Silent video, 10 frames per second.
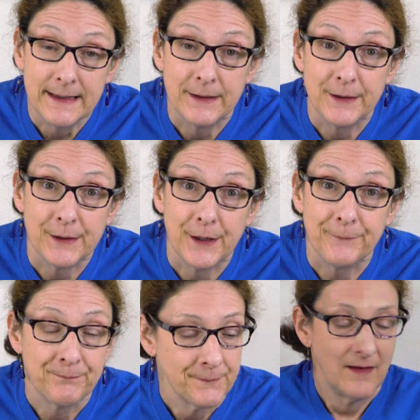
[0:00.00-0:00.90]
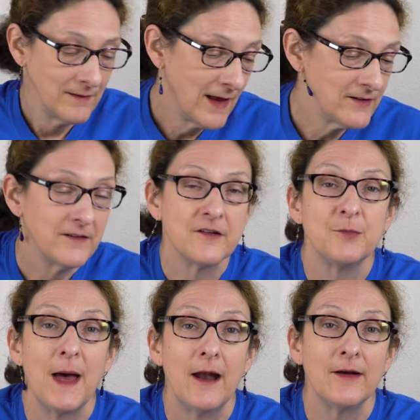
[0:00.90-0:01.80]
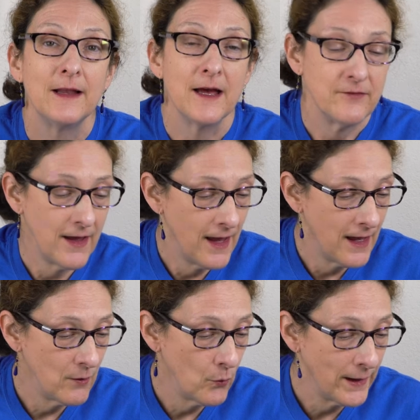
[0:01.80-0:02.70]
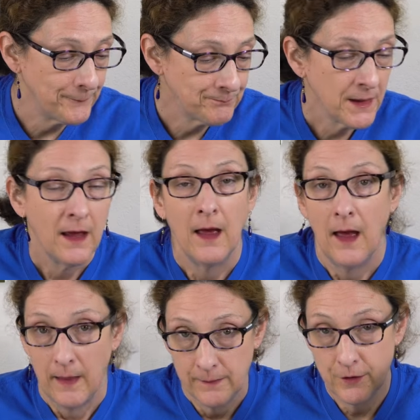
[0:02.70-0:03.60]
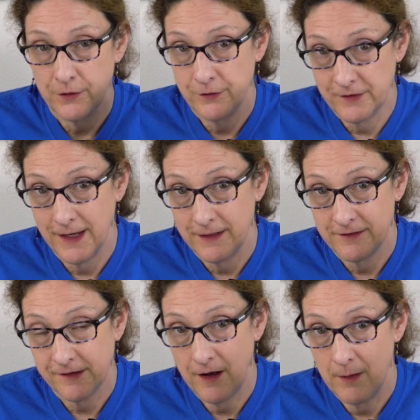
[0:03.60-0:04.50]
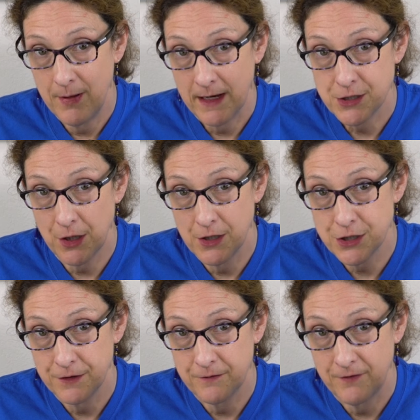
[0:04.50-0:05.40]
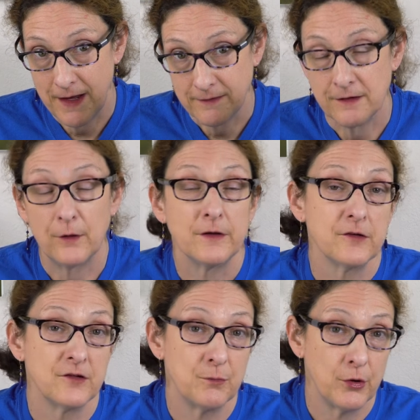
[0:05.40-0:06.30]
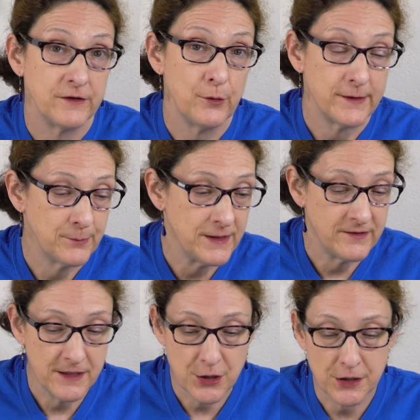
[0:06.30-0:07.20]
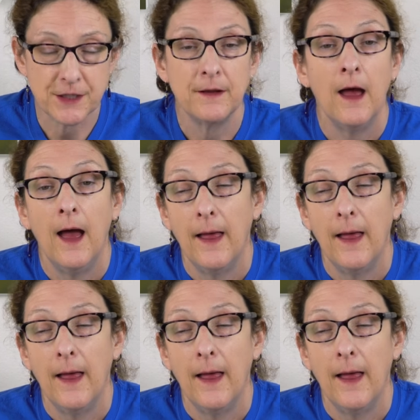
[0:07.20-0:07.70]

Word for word: There you go. Lastly, there's battery life. And, well, the good news, again, is the compact charger, the fact that it also supports USB-C charging.